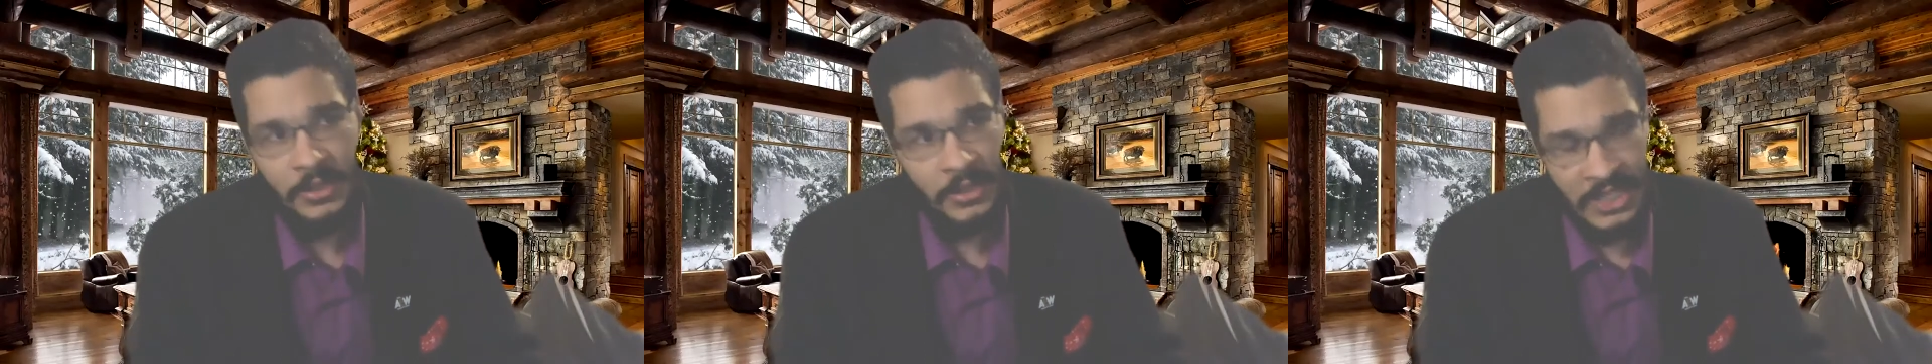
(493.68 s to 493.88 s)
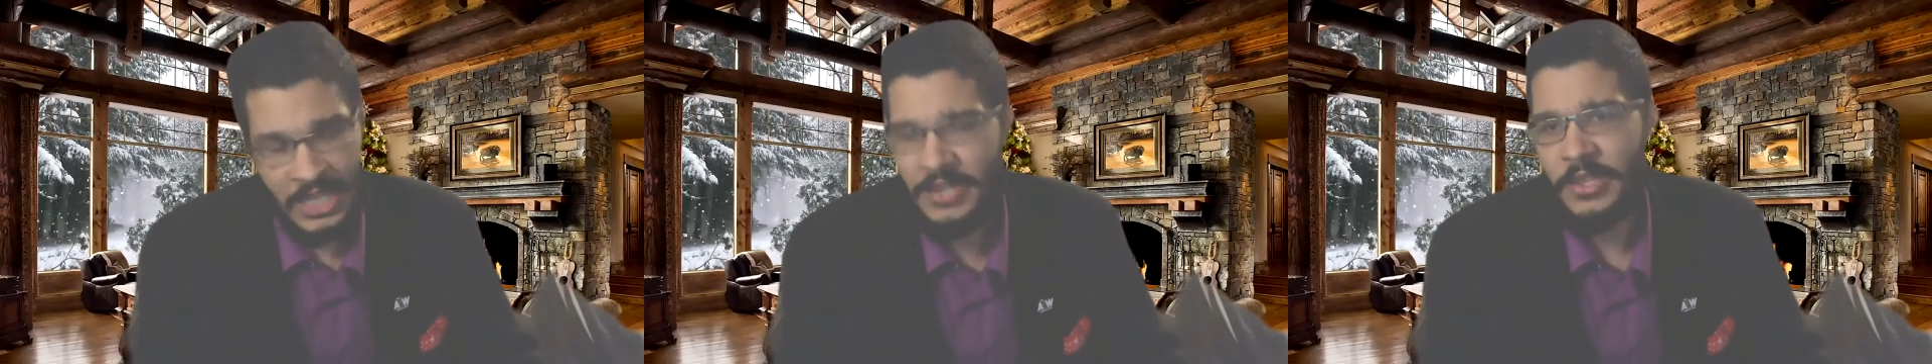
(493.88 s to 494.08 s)

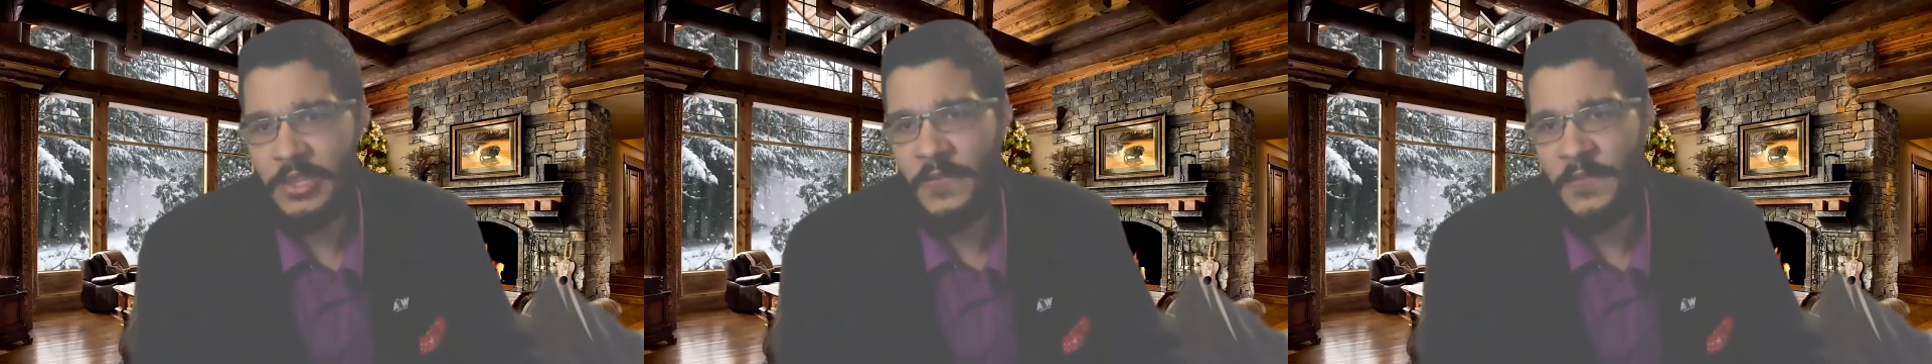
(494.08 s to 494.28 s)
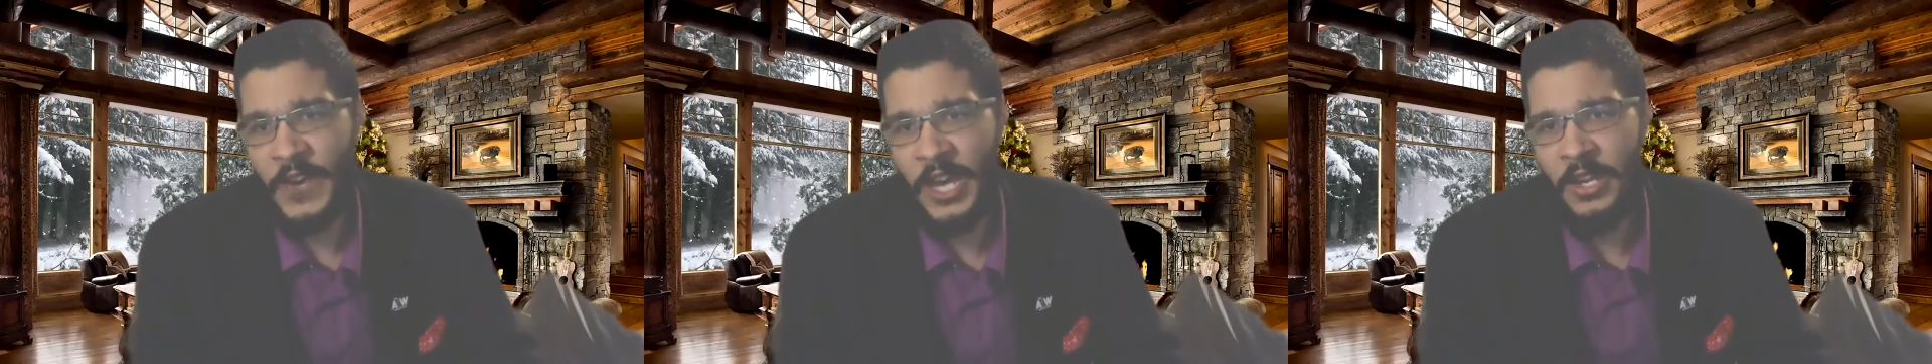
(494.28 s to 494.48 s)
get the
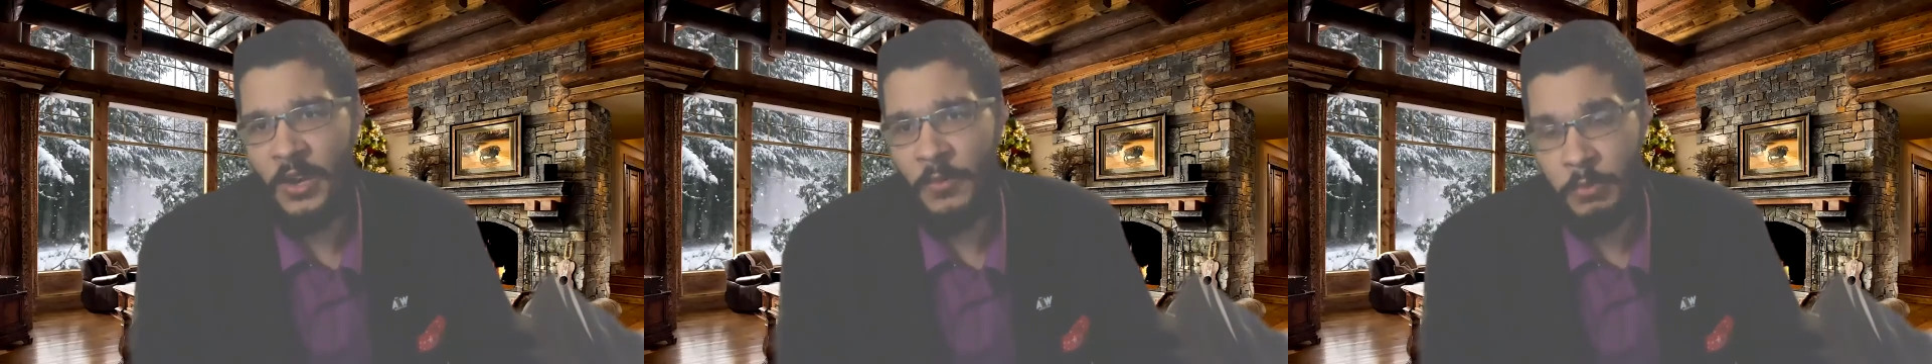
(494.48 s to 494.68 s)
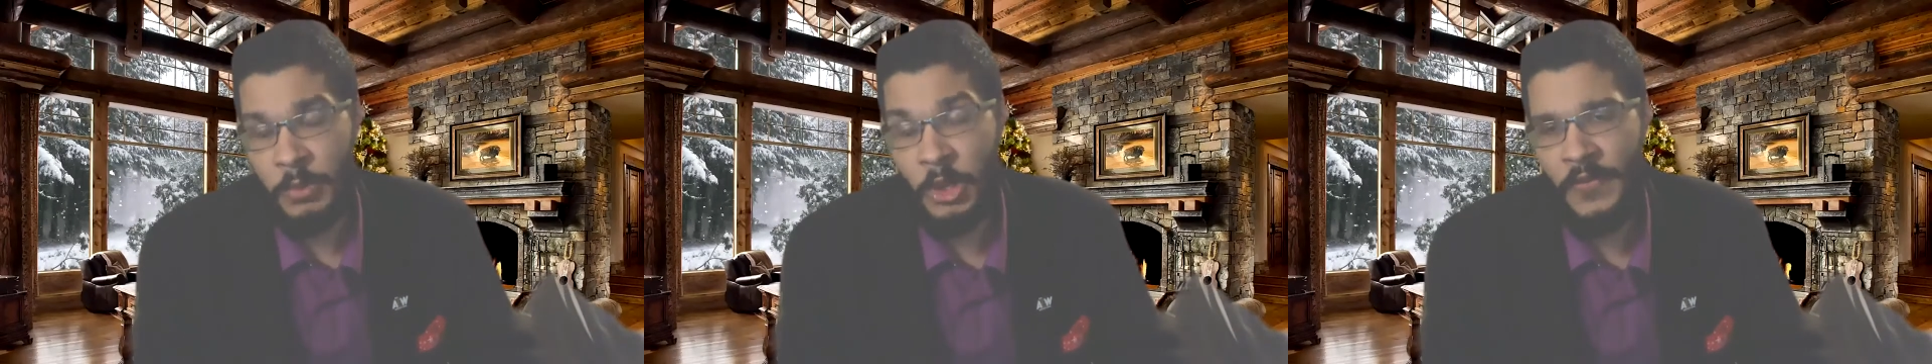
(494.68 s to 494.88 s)

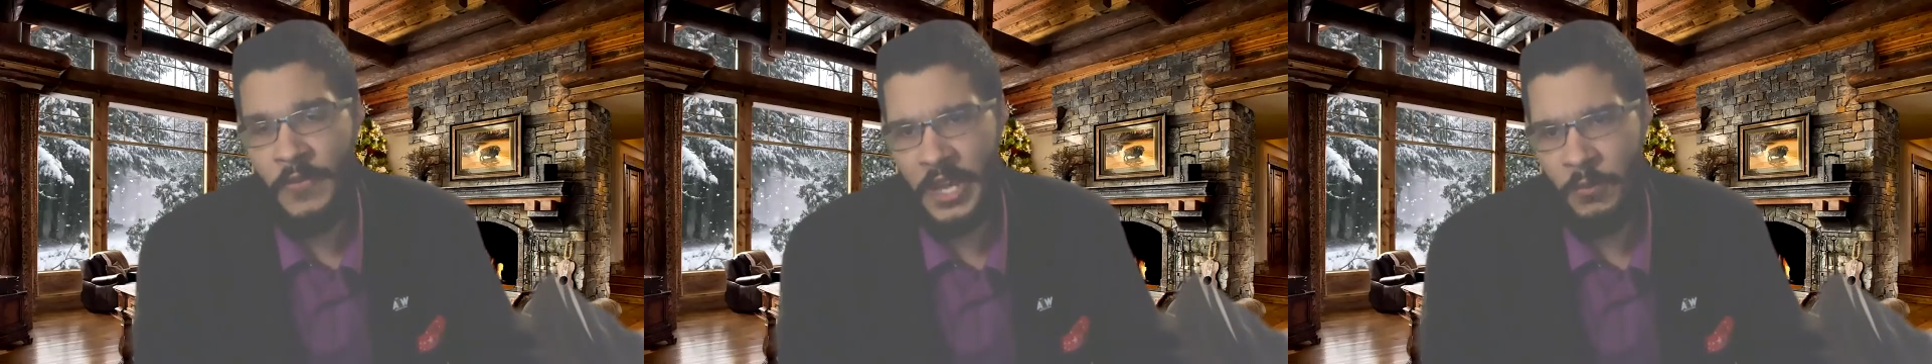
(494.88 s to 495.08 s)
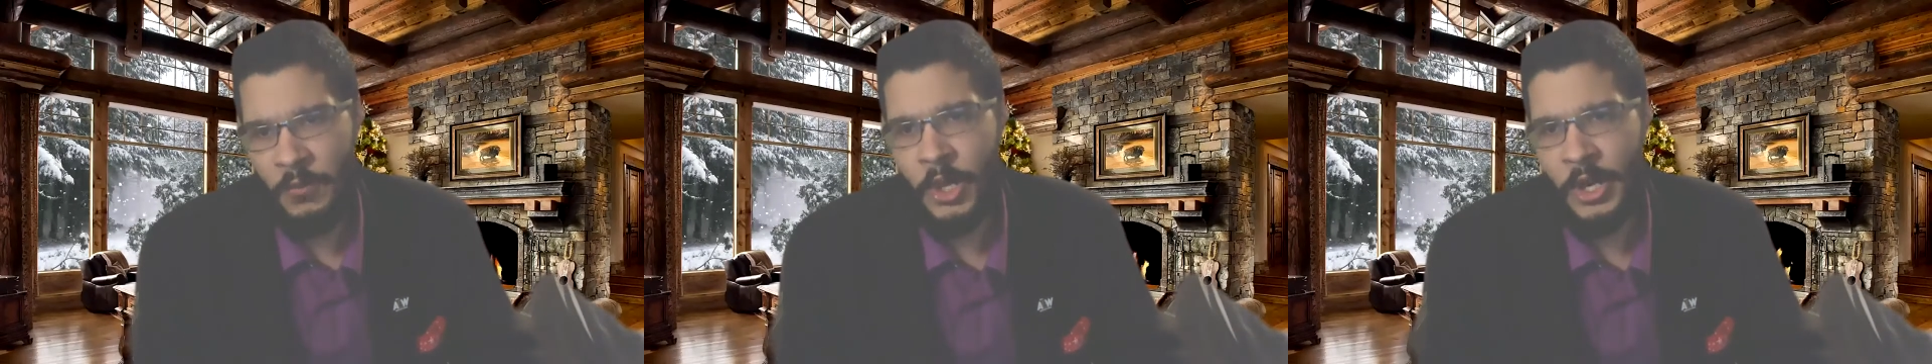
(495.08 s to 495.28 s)
final move
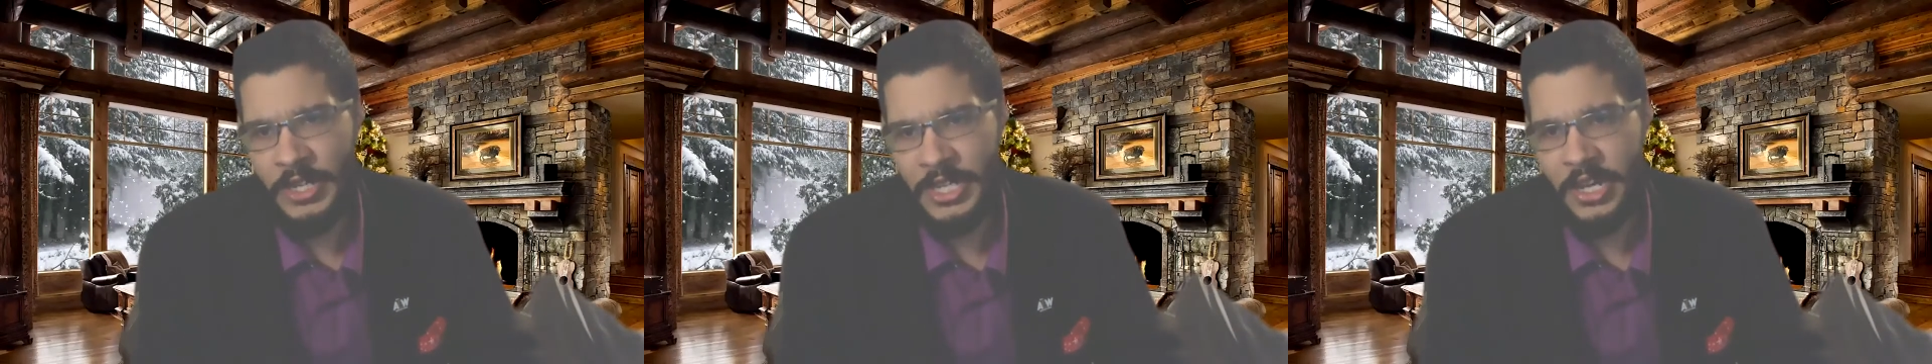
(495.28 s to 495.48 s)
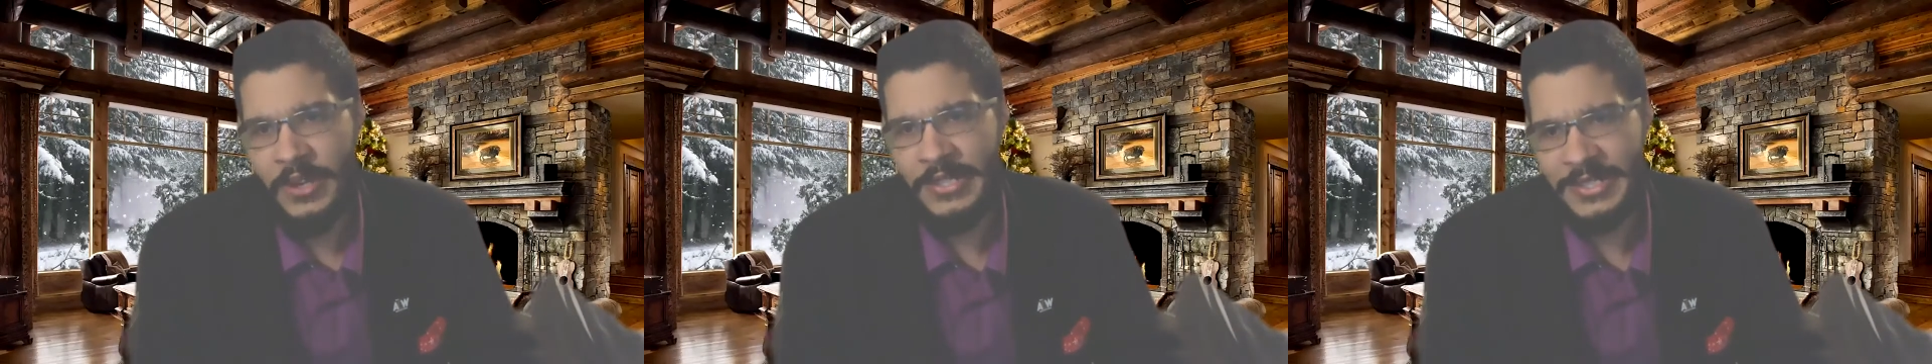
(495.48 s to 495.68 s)
at work
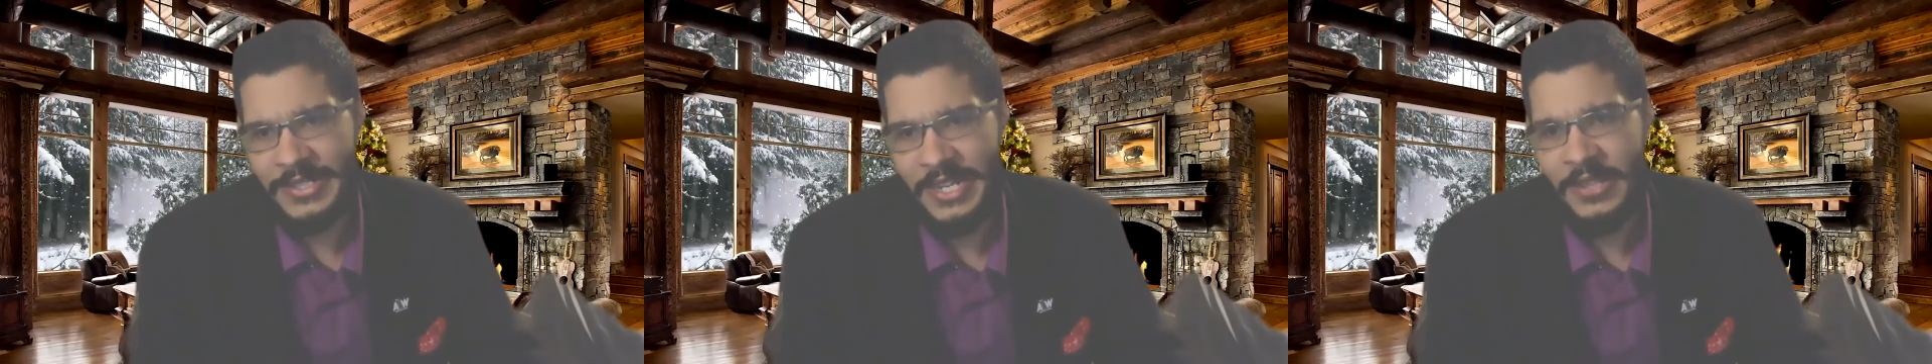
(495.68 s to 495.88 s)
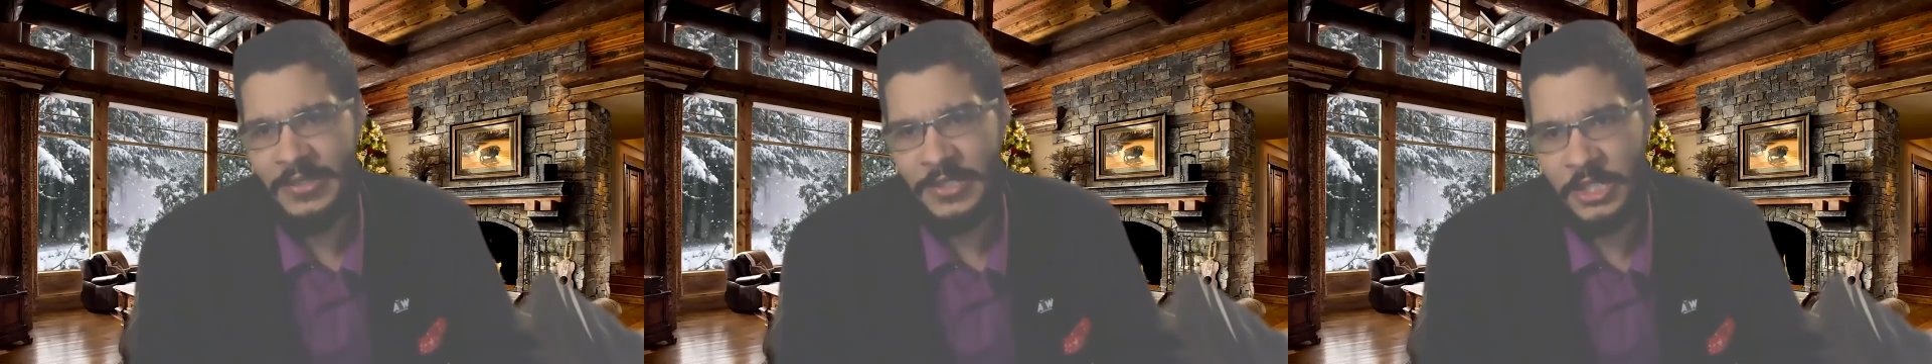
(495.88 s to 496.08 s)
here and
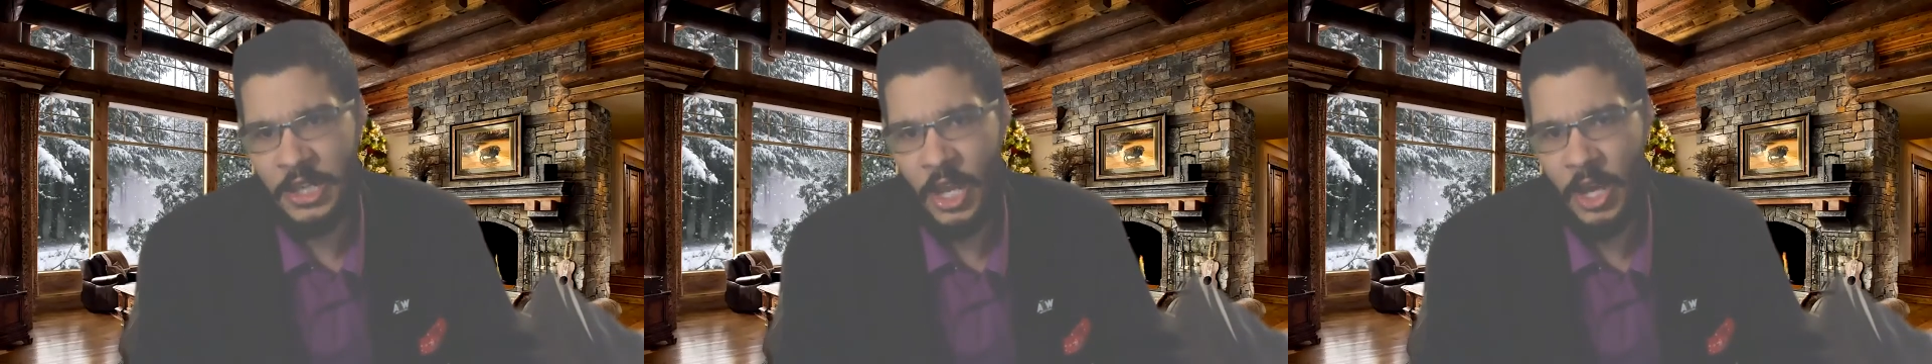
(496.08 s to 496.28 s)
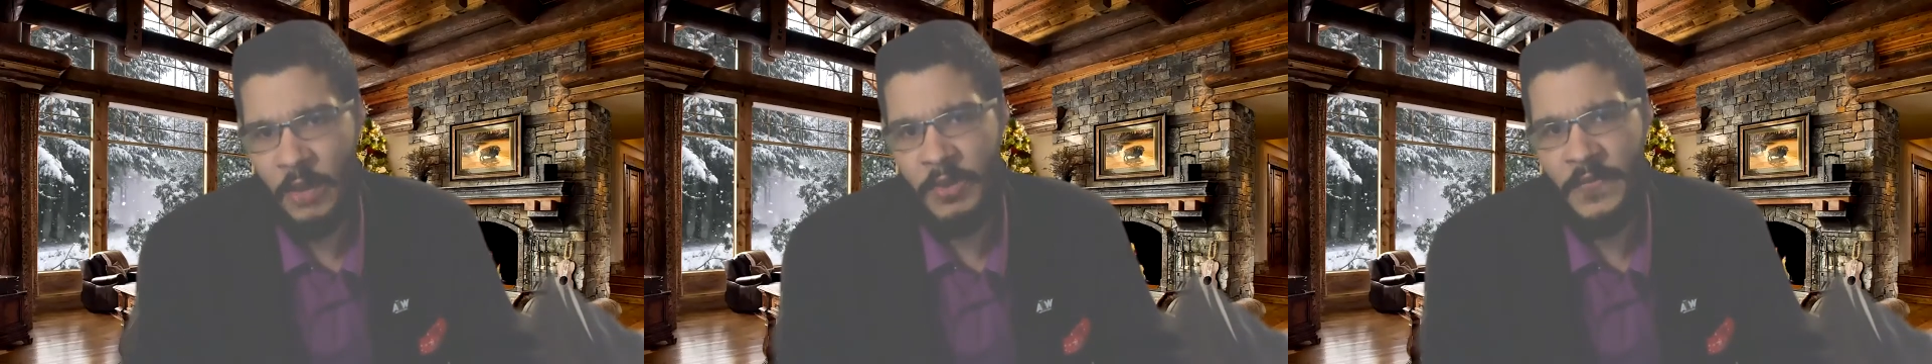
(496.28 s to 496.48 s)
stands
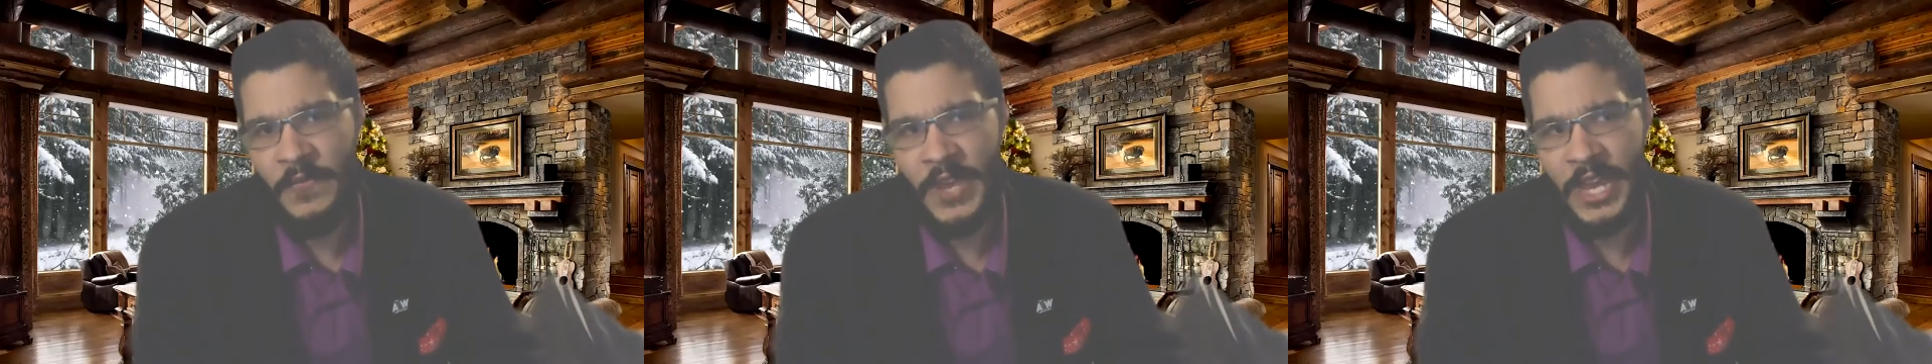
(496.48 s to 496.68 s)
tall with